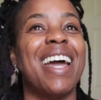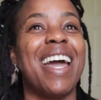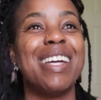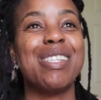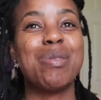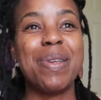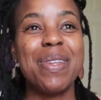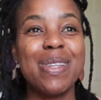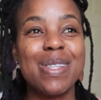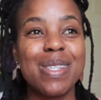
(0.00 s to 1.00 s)
has
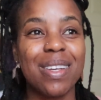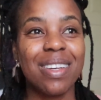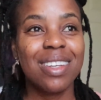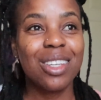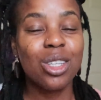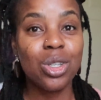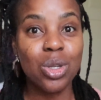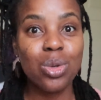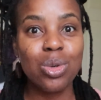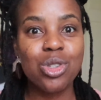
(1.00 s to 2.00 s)
been this
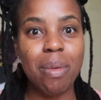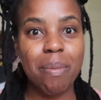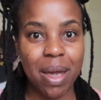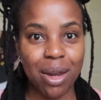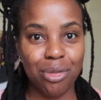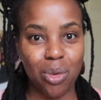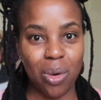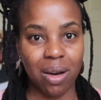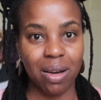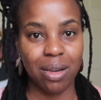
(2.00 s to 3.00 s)
huge
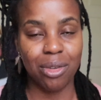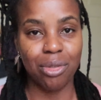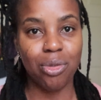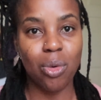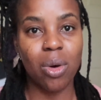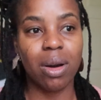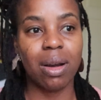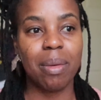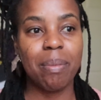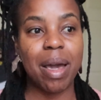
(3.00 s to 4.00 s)
metaphor
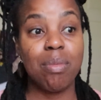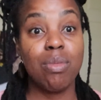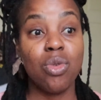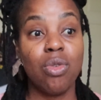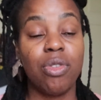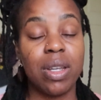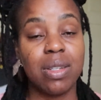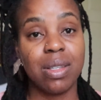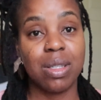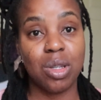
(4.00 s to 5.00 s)
for my move
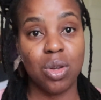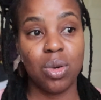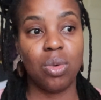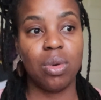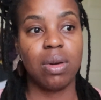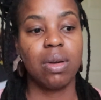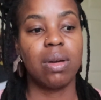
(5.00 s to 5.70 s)
into this new